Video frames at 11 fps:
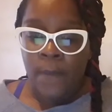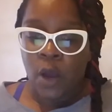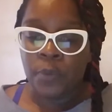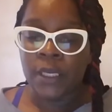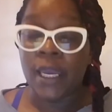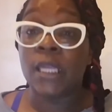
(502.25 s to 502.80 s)

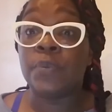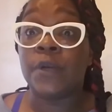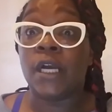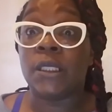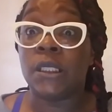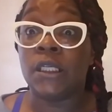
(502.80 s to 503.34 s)
Open Cage
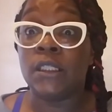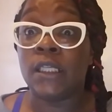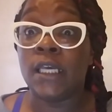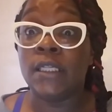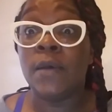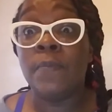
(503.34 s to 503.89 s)
Productions
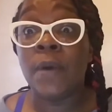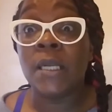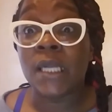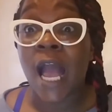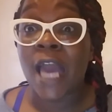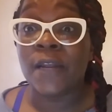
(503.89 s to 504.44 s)
is a
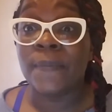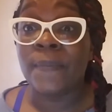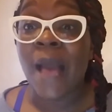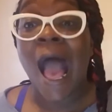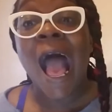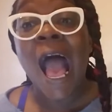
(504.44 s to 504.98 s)
budget item.
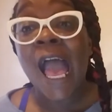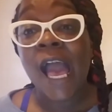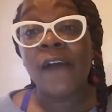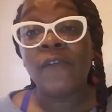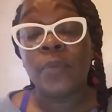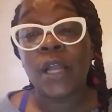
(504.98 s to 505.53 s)
I
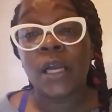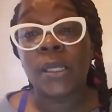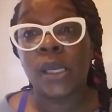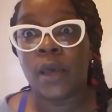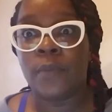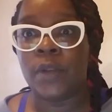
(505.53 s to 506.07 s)
have a
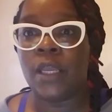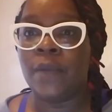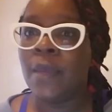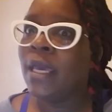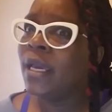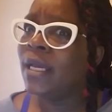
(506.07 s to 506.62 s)
production company.
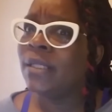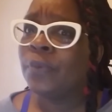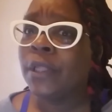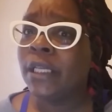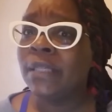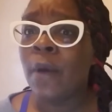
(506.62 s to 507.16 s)
It's
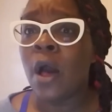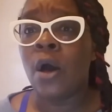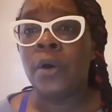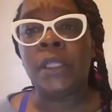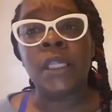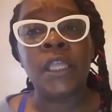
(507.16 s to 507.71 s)
really
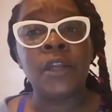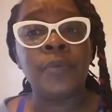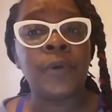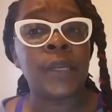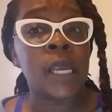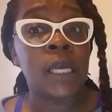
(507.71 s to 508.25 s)
small. It's a theater
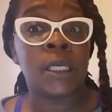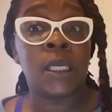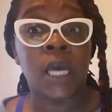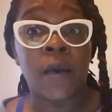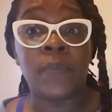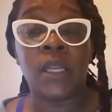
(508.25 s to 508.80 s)
production
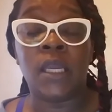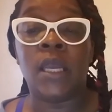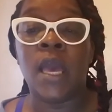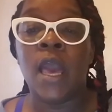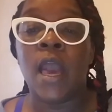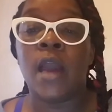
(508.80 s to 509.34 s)
company,
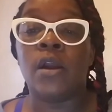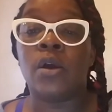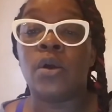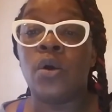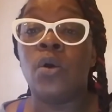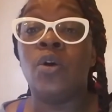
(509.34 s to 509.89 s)
and our
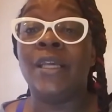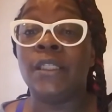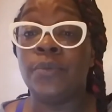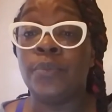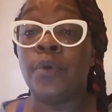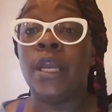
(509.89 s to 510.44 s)
goal is
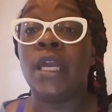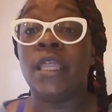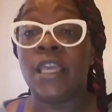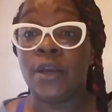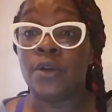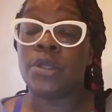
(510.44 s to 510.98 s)
to bring
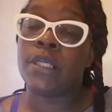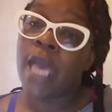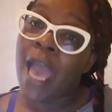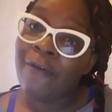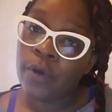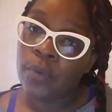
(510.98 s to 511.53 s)
theater
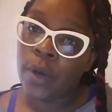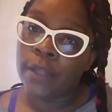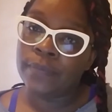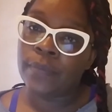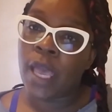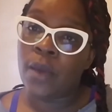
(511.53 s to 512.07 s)
to
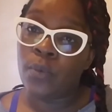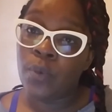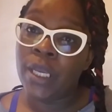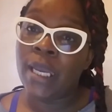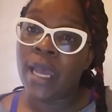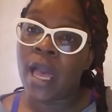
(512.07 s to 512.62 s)
everyone. And
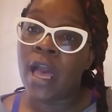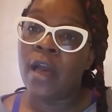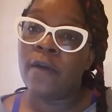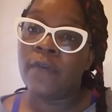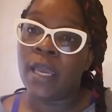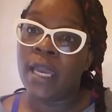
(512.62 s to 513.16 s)
we
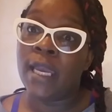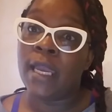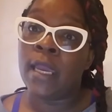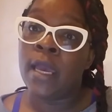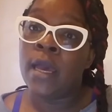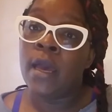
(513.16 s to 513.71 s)
have
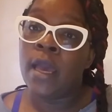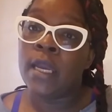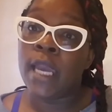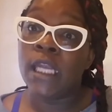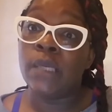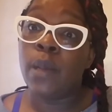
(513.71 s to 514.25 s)
a
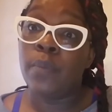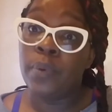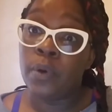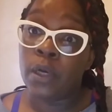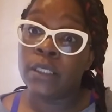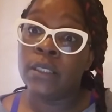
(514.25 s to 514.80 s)
engagement
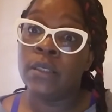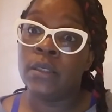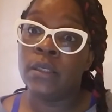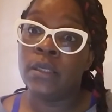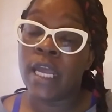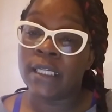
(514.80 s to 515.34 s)
booked
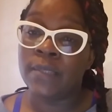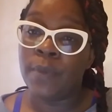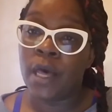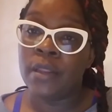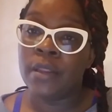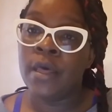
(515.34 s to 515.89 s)
next
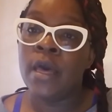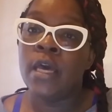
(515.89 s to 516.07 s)
month.